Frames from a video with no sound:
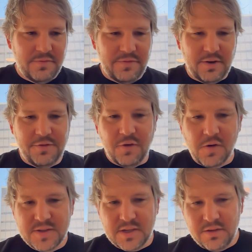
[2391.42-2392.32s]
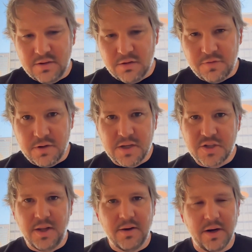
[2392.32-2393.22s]
very focused on front-end
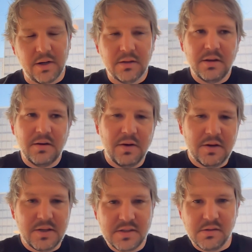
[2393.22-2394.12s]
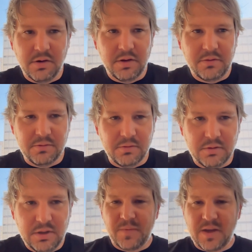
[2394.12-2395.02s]
engineering, which is going
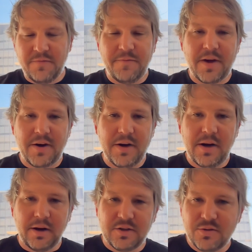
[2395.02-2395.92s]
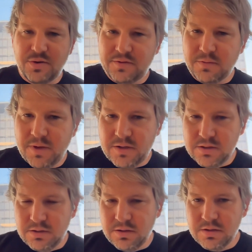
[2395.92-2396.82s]
through a very large
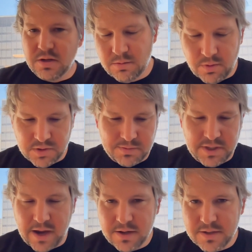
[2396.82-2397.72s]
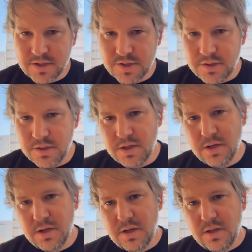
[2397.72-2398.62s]
transformation to composable architecture.
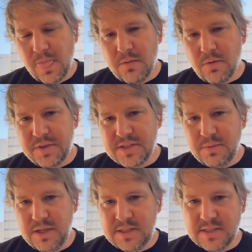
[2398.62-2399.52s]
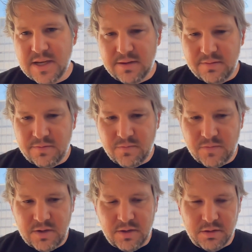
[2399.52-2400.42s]
What this means is that
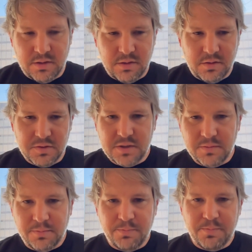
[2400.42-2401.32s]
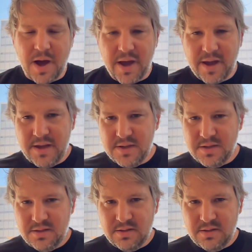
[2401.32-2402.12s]
you used to buy